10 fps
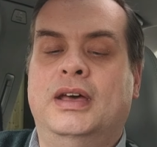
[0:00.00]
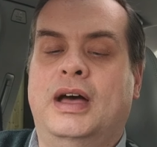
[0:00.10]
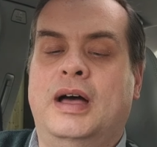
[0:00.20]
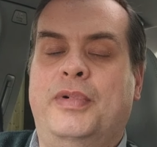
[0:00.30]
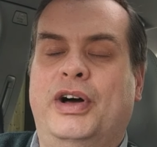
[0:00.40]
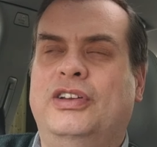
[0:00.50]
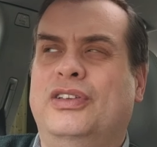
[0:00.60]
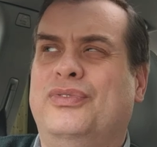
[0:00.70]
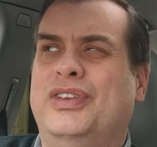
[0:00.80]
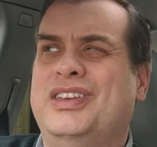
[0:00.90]
Market
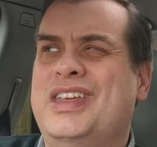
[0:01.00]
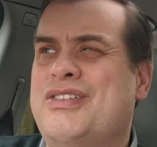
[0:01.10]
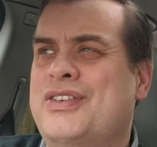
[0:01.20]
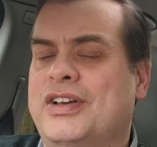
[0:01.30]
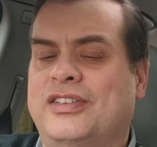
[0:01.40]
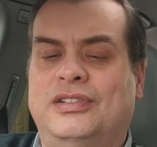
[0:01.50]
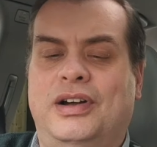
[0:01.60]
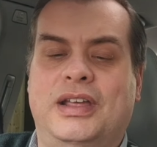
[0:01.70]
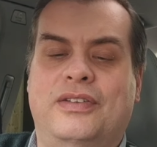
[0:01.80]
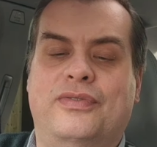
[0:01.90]
share has decreased very
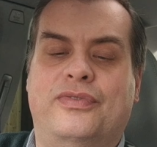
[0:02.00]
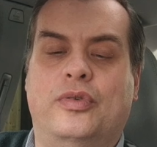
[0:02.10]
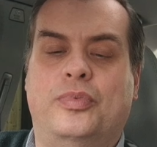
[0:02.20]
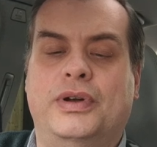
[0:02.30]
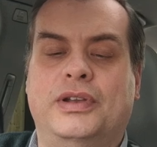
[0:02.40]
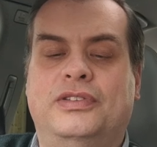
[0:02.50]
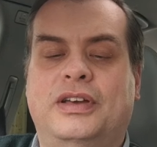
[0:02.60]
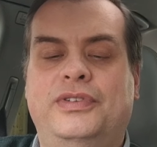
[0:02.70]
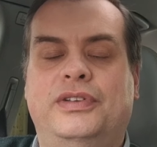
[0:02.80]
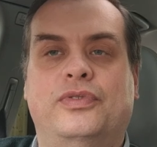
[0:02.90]
slightly from
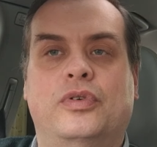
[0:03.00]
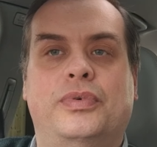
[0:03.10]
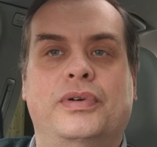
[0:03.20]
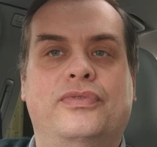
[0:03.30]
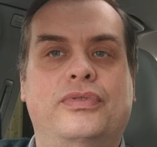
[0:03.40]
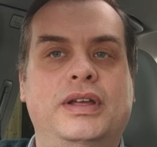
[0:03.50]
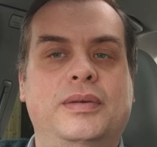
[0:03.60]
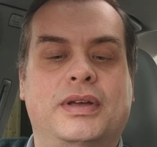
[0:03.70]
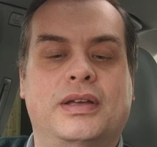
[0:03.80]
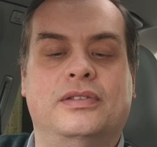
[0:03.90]
4.7 to
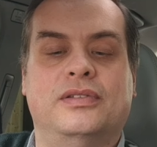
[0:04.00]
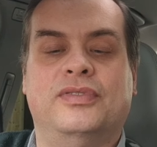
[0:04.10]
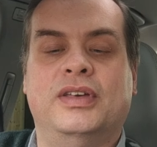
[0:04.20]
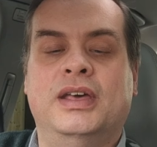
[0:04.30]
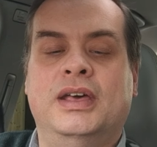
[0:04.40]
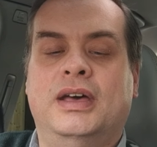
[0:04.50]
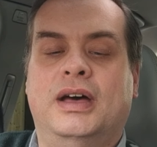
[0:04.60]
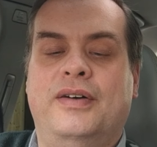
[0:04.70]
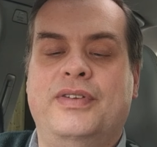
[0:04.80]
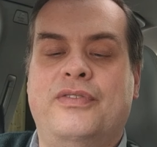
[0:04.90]
4.3 because of
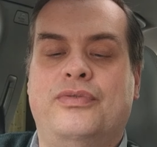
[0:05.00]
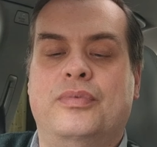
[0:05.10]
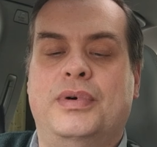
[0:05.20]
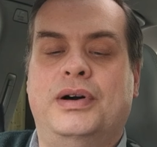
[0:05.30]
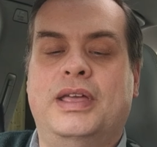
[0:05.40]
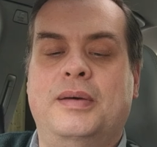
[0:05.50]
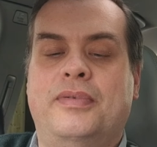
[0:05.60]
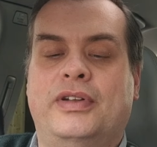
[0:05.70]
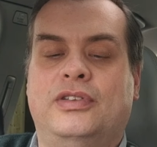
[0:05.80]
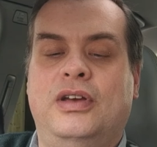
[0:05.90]
the overall market,
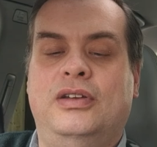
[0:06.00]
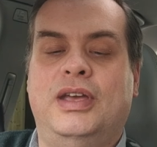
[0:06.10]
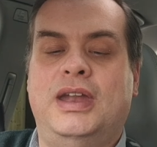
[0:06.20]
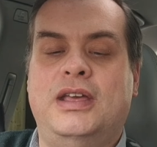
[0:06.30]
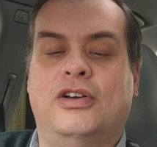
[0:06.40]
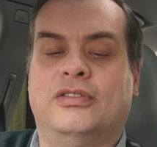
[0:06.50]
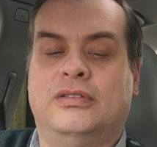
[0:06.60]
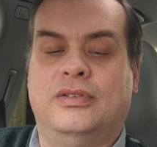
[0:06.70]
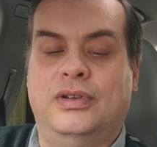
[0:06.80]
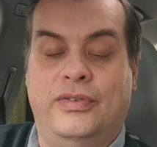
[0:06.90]
but that's good.
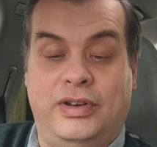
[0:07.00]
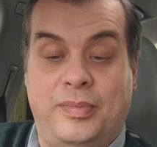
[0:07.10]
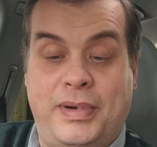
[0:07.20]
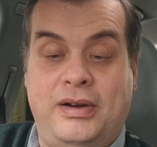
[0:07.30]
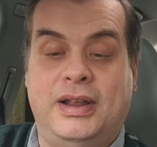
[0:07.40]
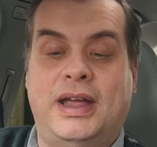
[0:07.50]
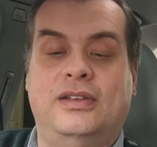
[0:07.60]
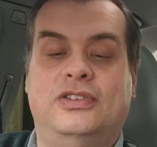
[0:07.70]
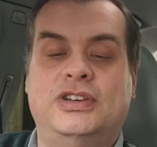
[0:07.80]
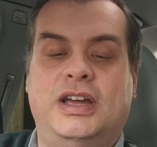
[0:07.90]
Ineos, nothing to compare it
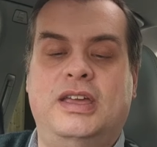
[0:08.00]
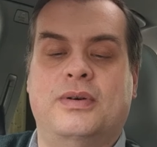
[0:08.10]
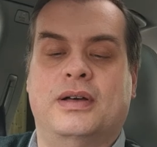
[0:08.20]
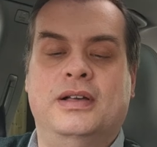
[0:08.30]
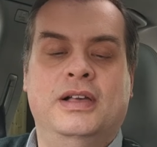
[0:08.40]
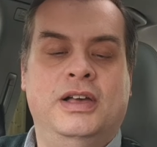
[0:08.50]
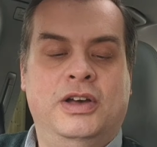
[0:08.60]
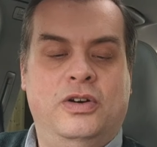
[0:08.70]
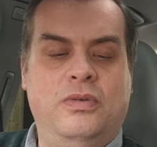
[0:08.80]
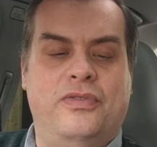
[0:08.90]
against. Jaguar,
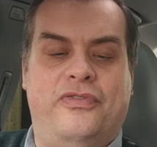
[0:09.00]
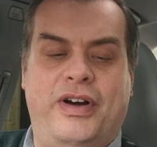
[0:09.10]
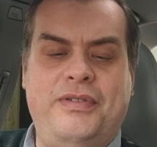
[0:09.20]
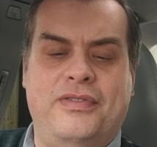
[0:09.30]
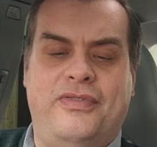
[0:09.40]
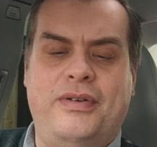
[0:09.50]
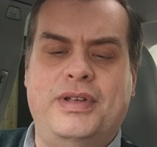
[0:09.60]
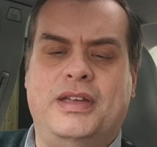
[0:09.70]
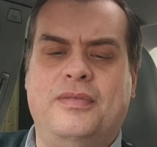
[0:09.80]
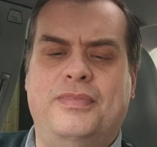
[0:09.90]
ooh, a very,
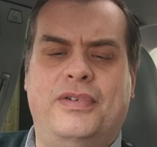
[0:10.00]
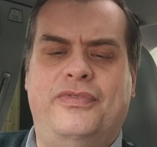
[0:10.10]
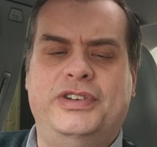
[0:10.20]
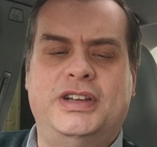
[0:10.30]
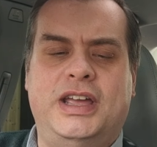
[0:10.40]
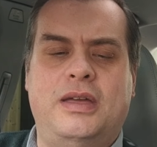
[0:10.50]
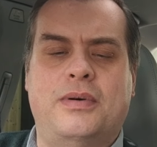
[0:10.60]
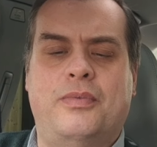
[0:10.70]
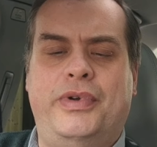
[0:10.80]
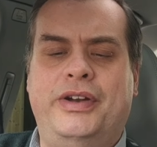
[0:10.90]
very good month for
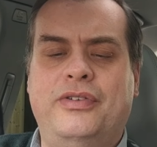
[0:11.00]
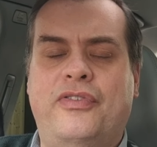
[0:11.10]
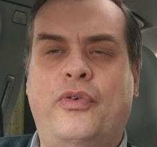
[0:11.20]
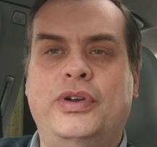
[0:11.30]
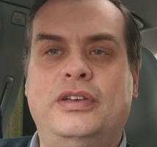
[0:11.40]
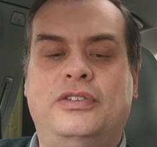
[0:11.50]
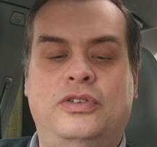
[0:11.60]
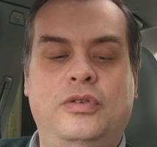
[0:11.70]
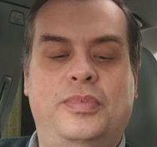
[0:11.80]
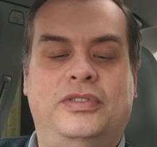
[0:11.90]
Jaguar.
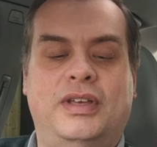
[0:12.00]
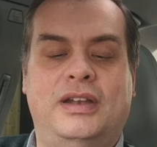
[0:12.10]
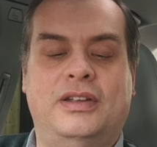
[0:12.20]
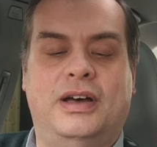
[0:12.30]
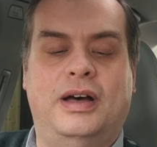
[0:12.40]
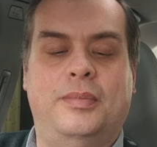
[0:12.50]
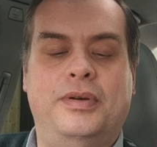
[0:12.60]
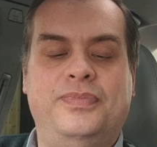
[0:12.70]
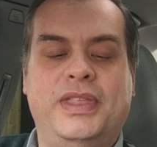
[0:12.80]
142% up.